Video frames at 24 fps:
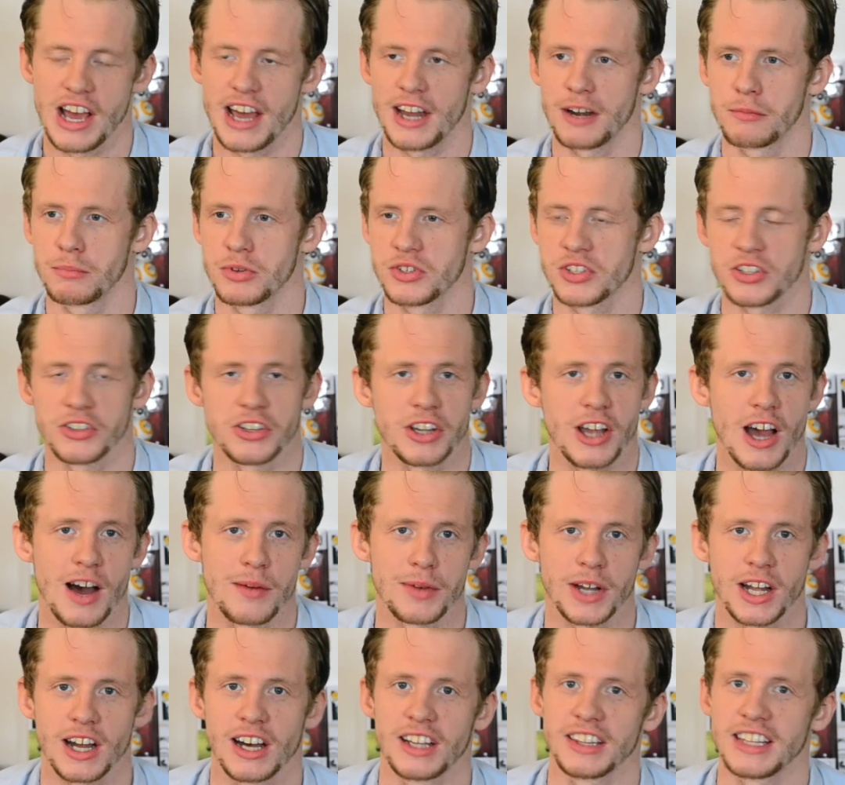At a Brazilian
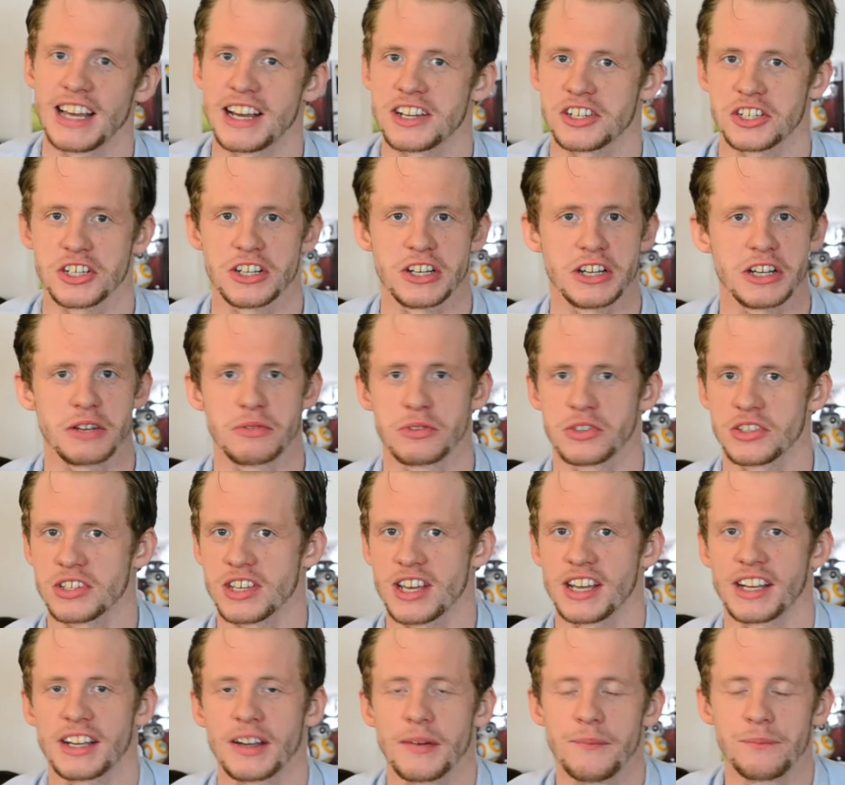Comic Con last year, he was
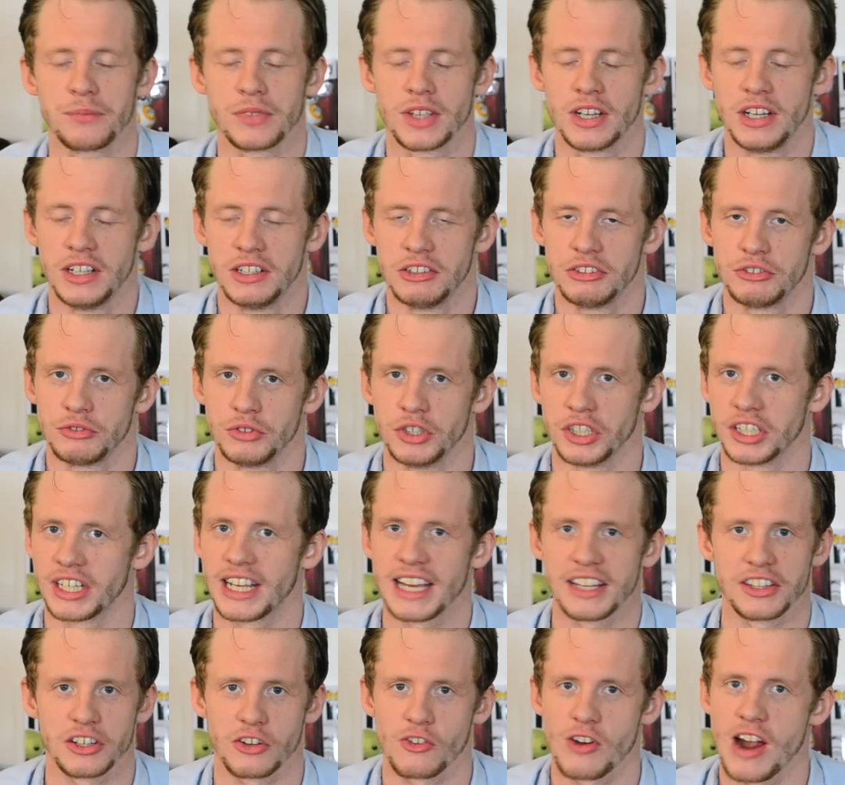like really
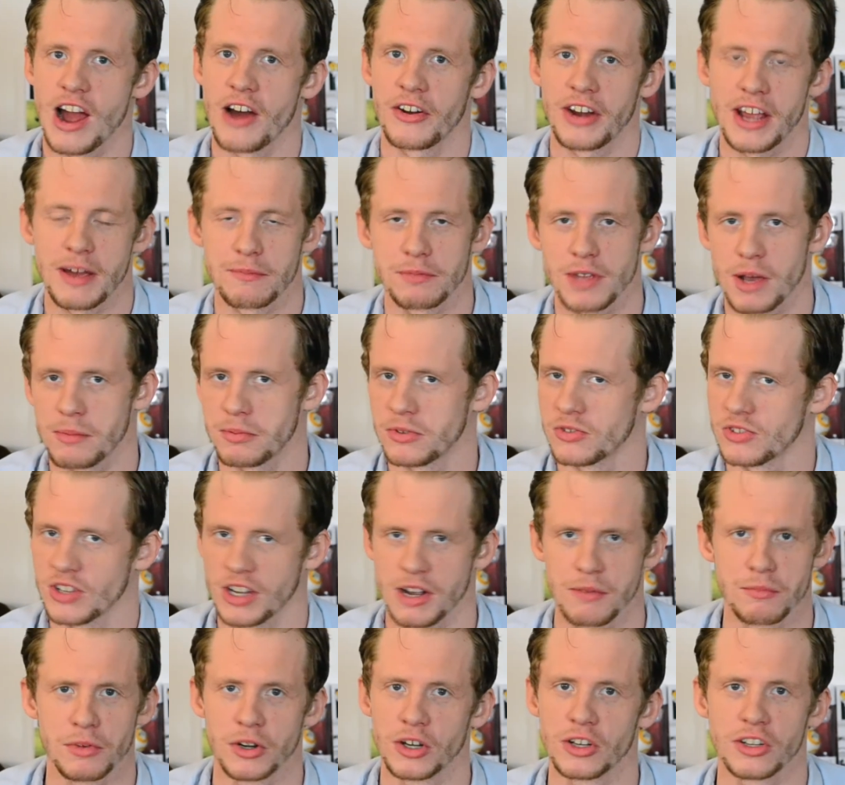getting the crowd amped up. He was
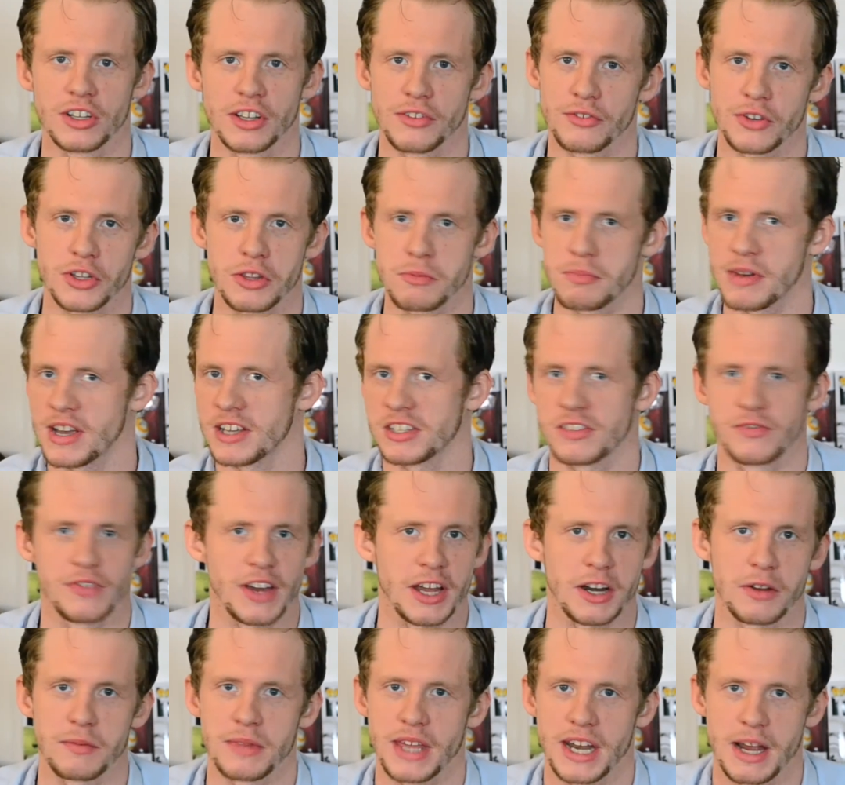like, I'm going to deliver the best
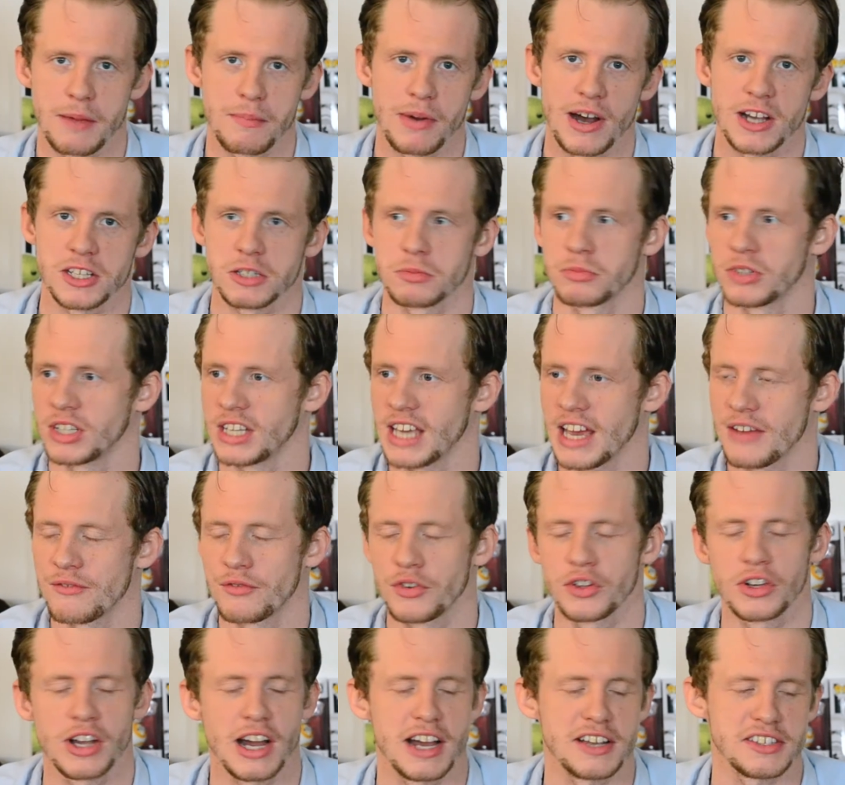Venom that I possibly can
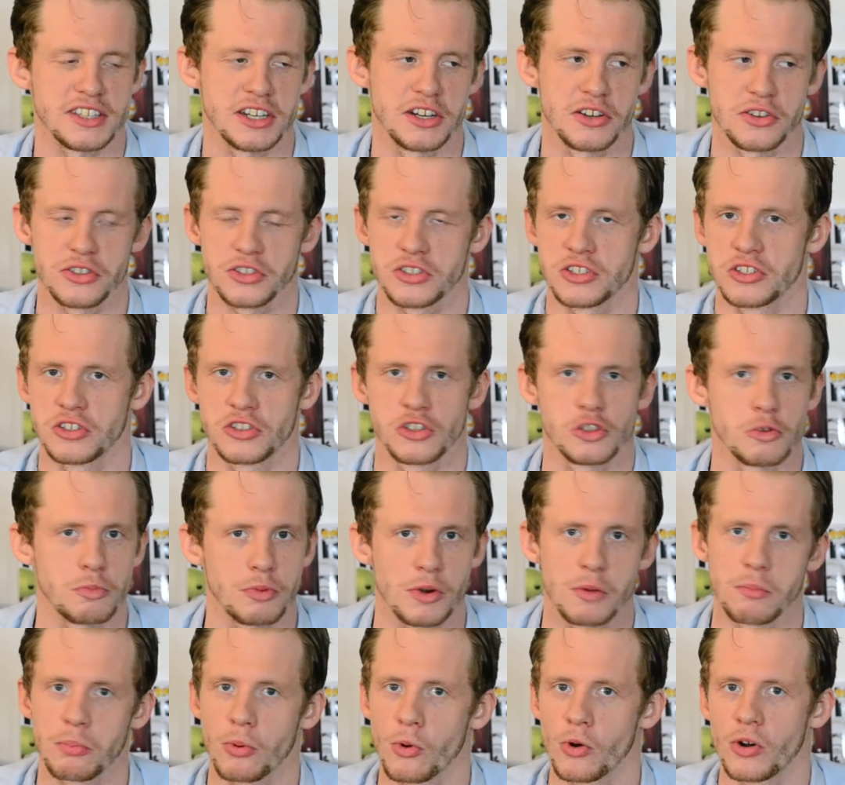for you guys. I know this is
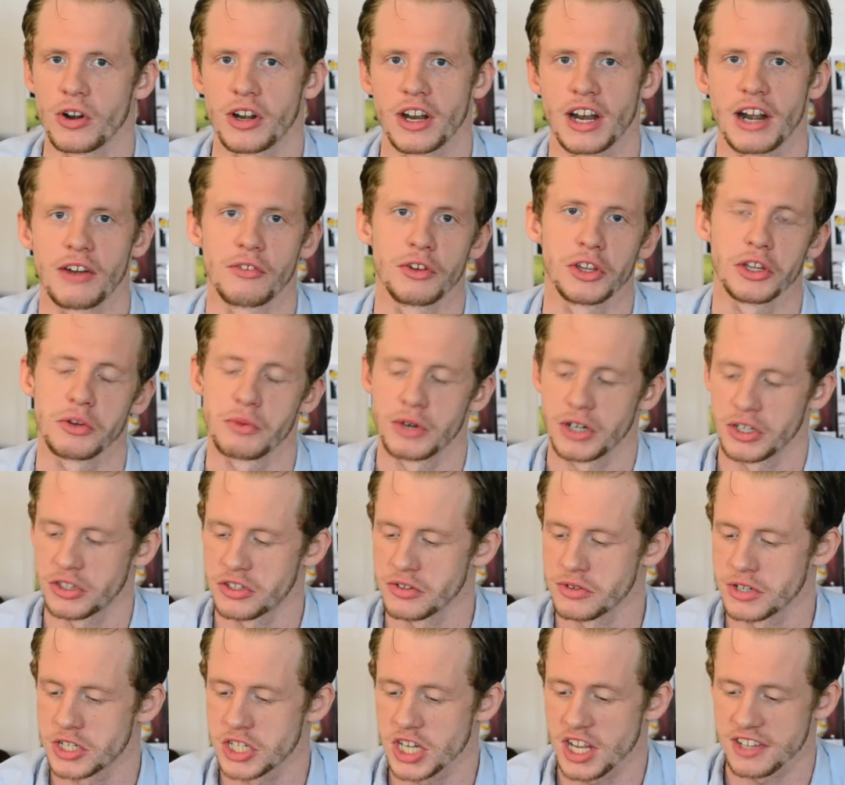super important and I really want to
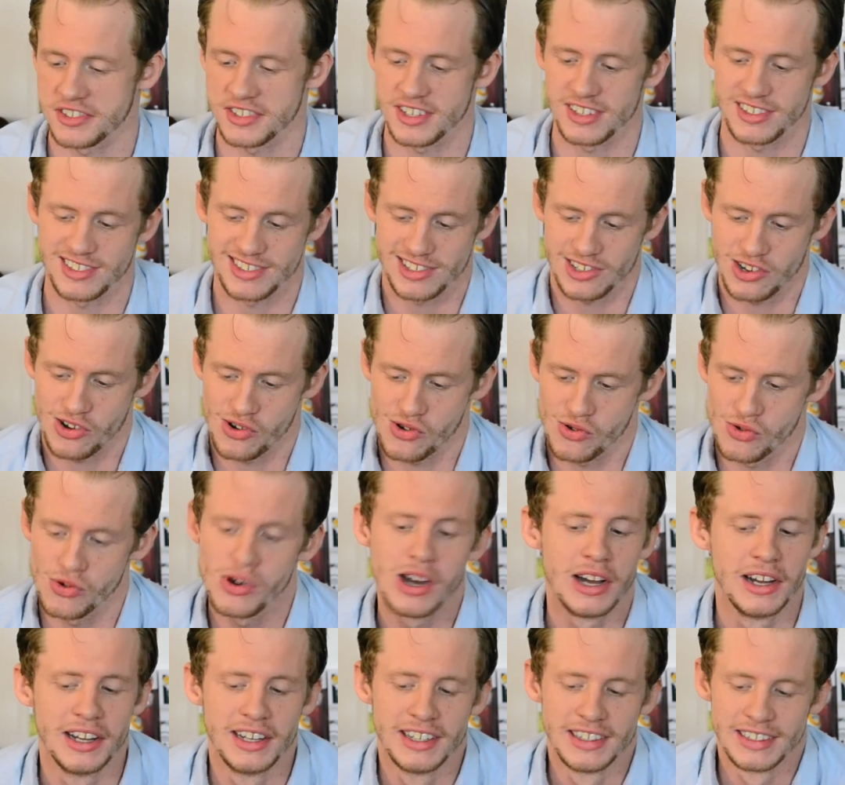do it justice.
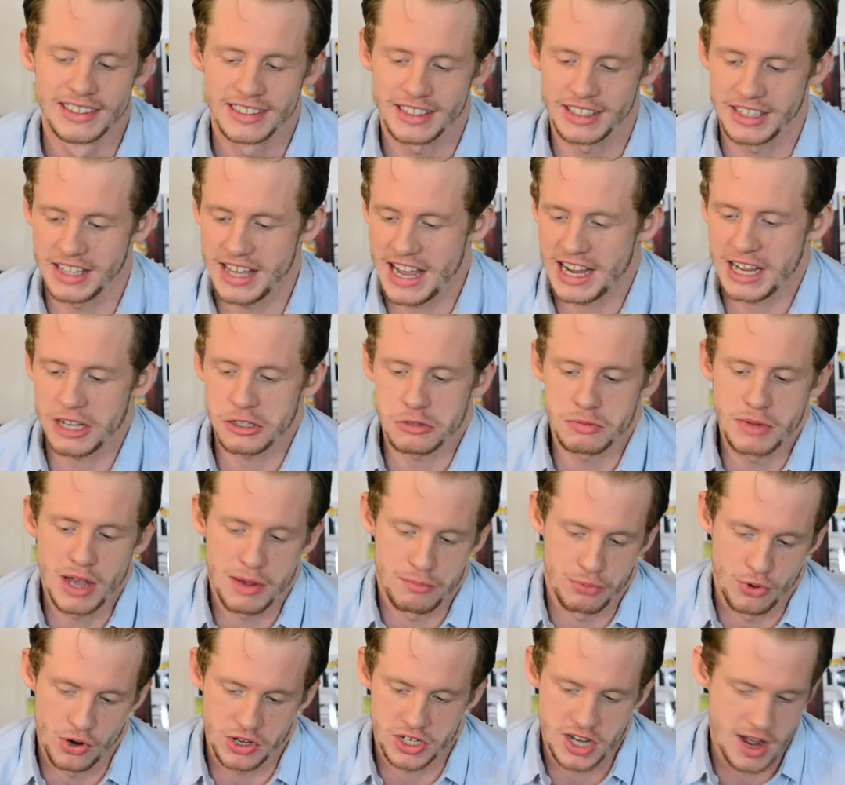So yeah, that gets me
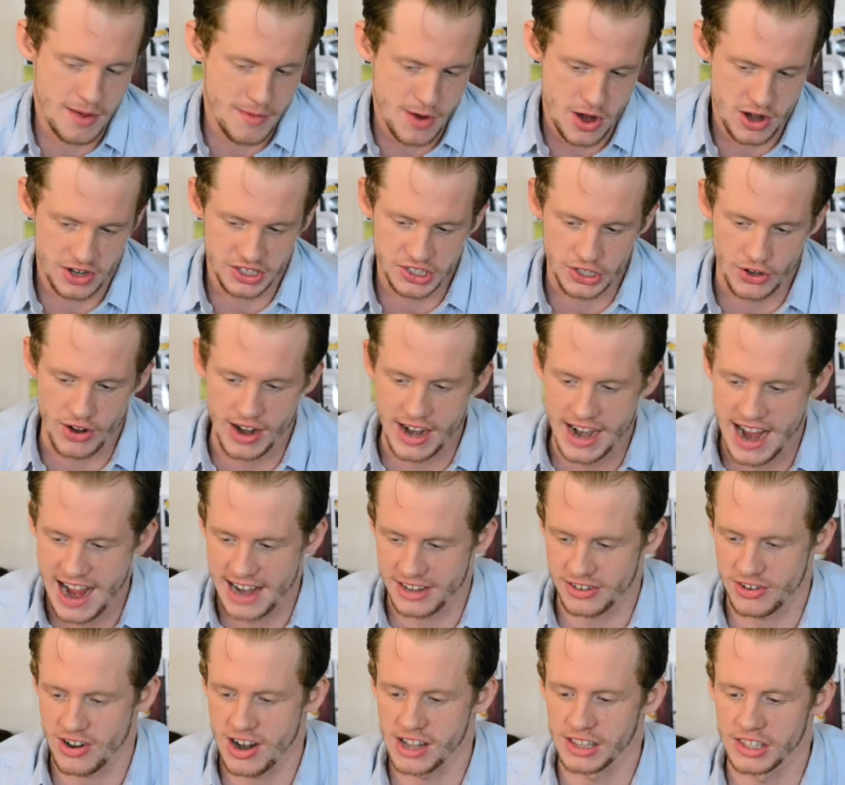on board. Tom Hardy's a great
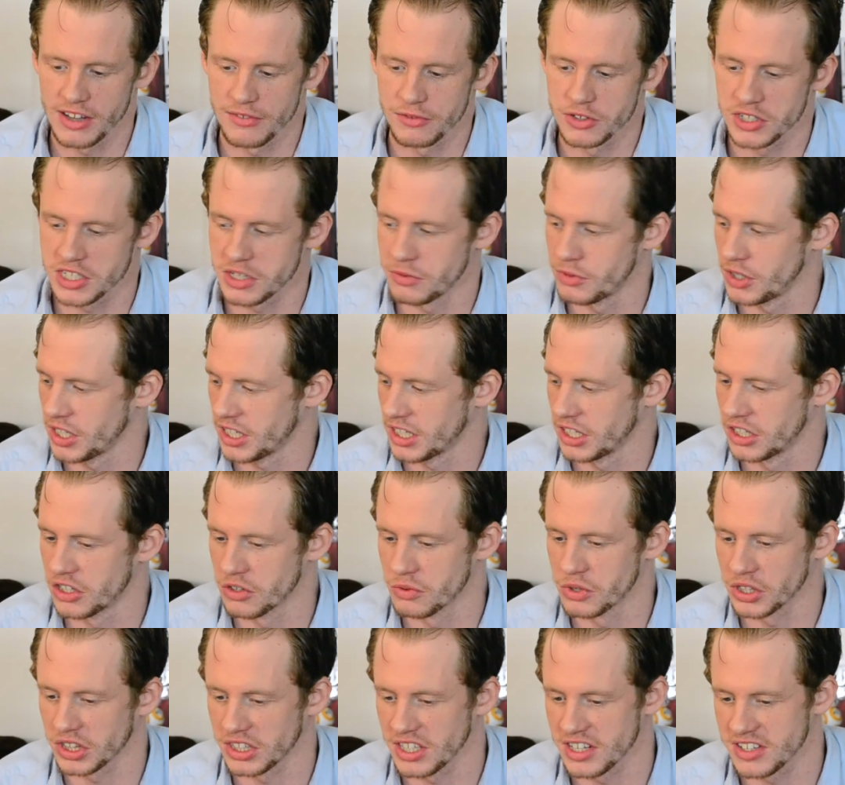actor. I love to see what he can
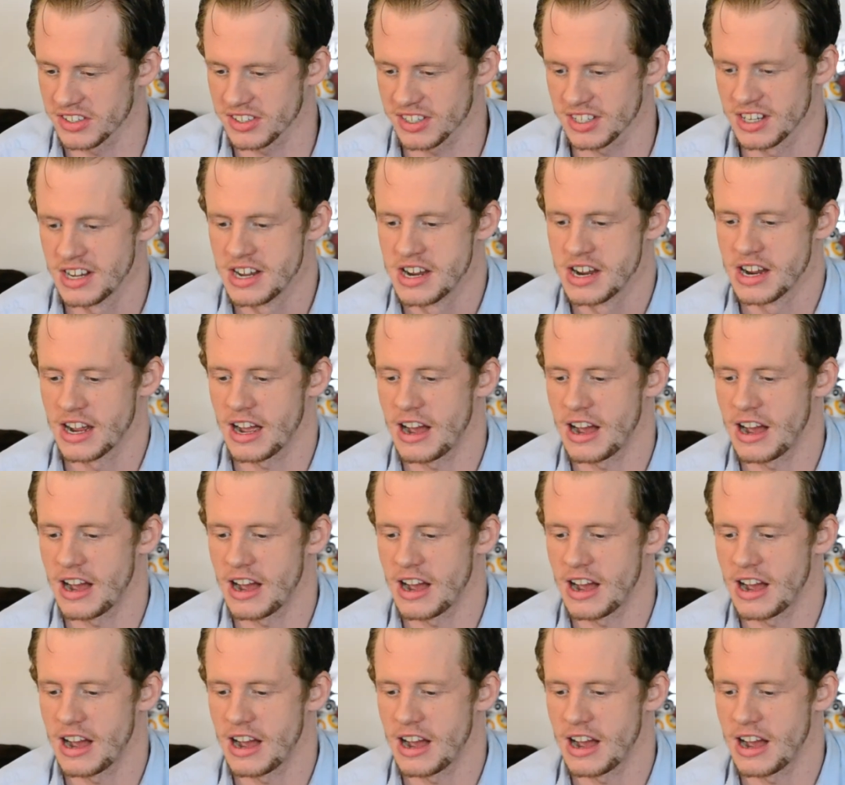do with this.